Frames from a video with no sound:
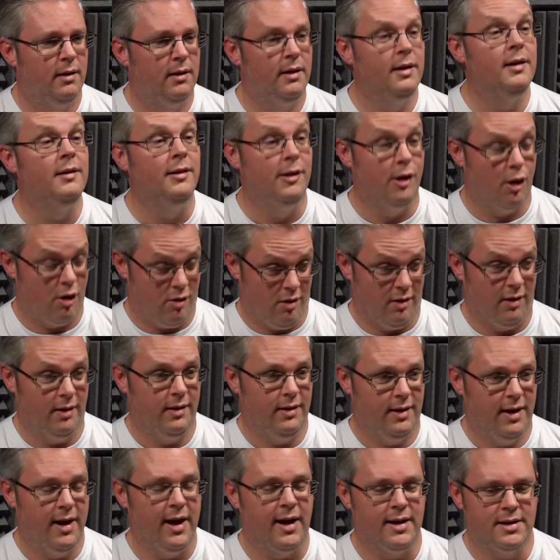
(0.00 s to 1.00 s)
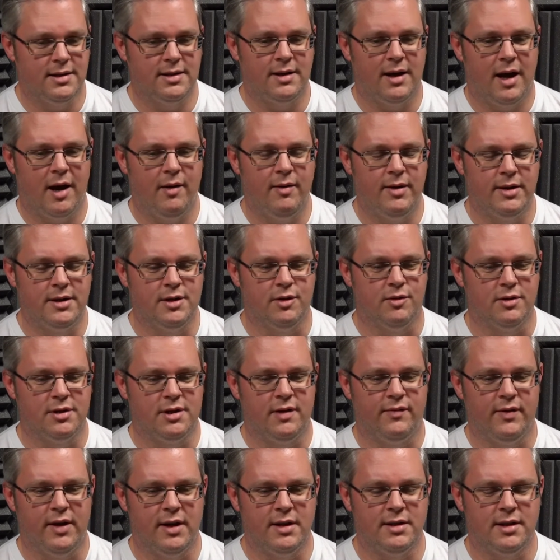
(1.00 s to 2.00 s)
Long, yes. So how
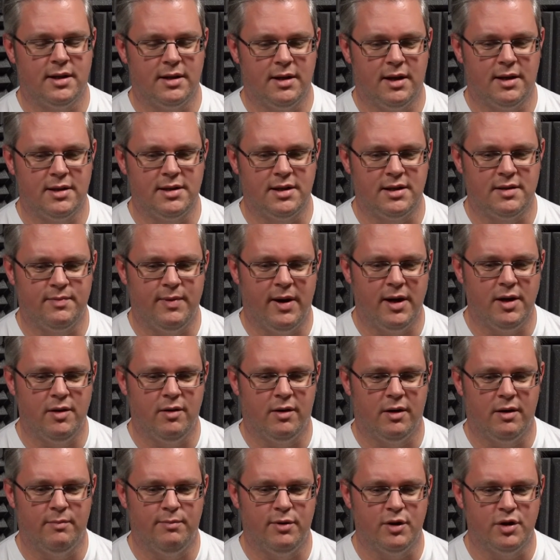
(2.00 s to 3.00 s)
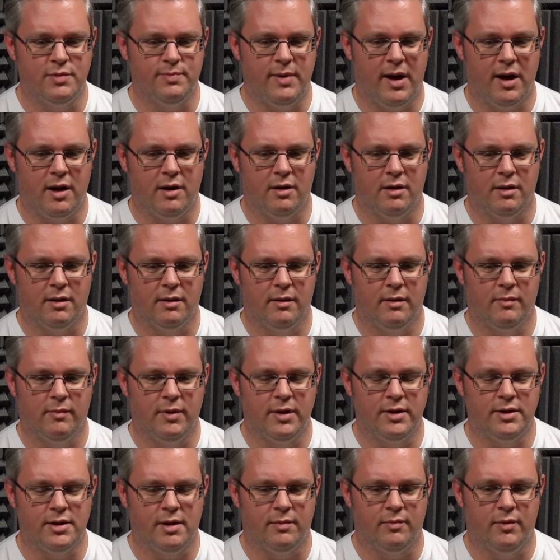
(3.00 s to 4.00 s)
exhaustive it is, I suspect you're going to push back on
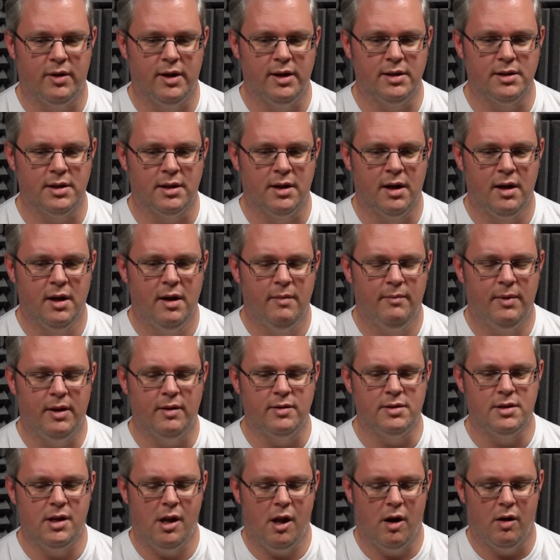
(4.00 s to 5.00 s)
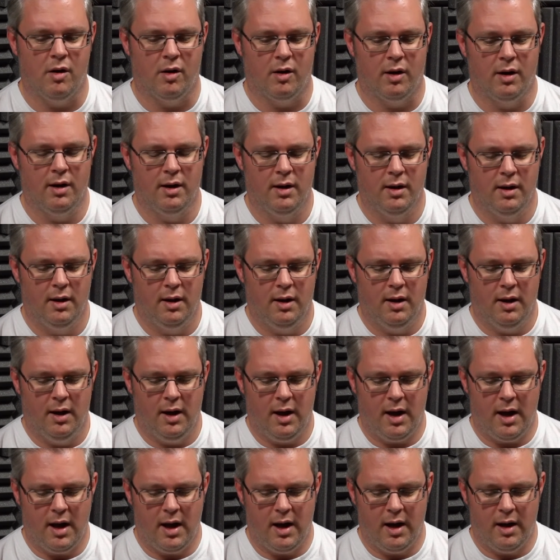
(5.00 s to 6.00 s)
with some reason. But it was long.
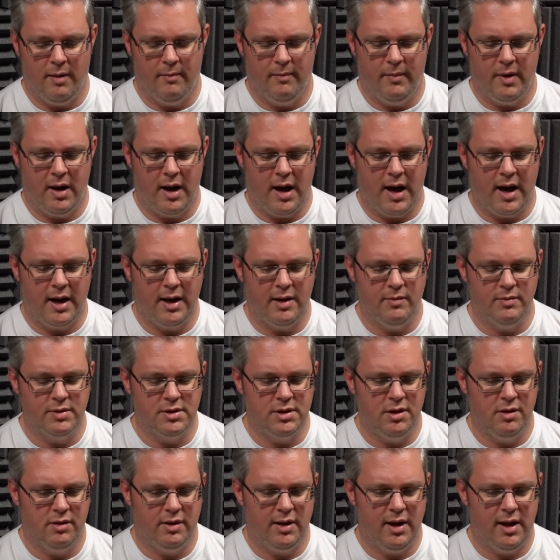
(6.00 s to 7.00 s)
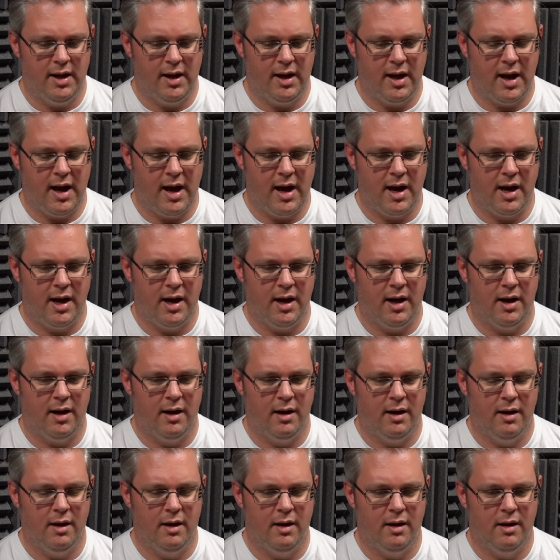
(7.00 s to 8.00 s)
And it was looking at
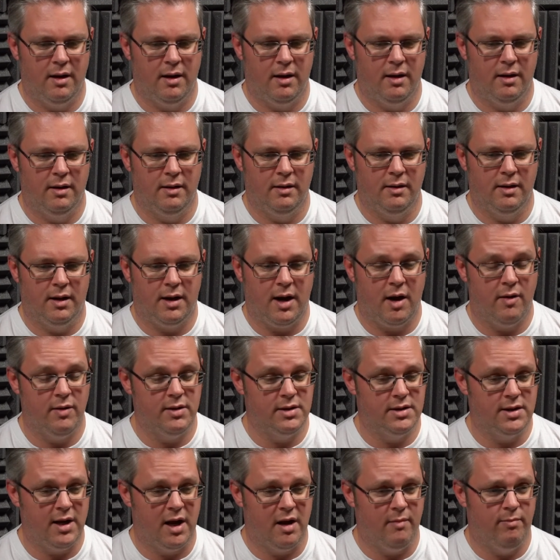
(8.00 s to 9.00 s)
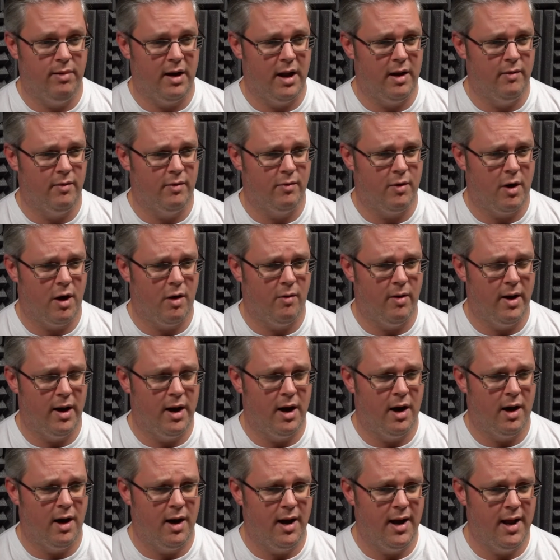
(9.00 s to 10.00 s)
the current state of play with Huawei,
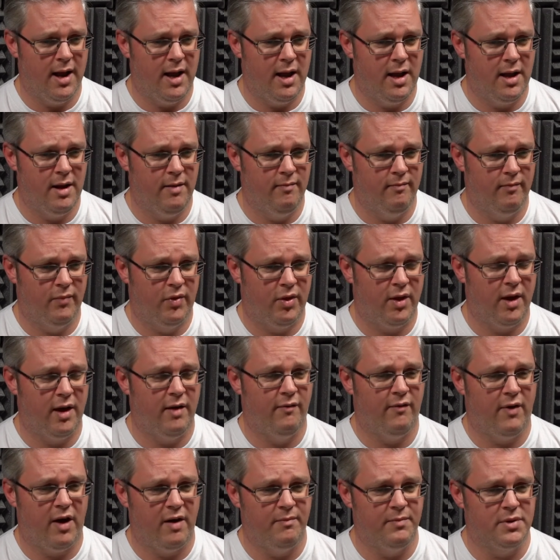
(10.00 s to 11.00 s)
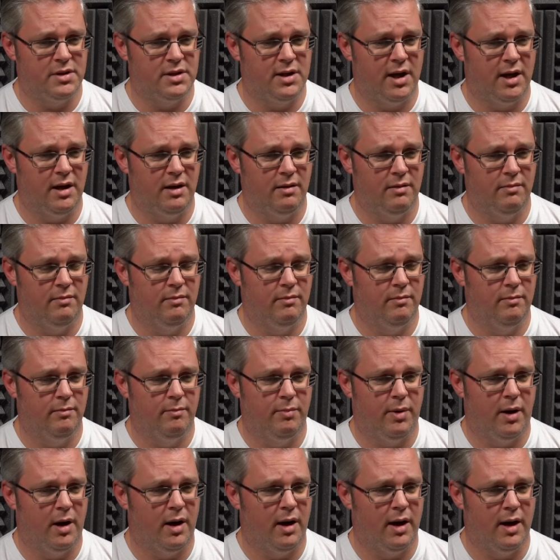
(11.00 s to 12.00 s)
i.e. 35%
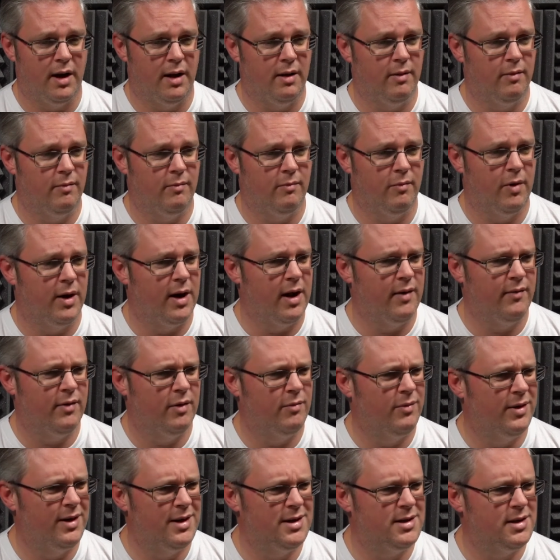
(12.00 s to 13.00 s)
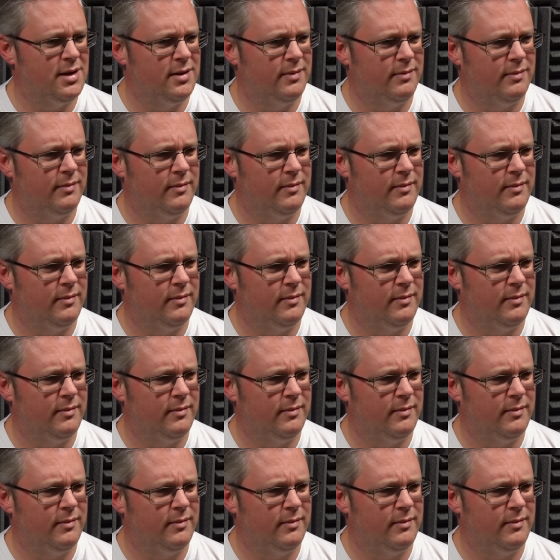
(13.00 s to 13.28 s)
by whenever. When is it?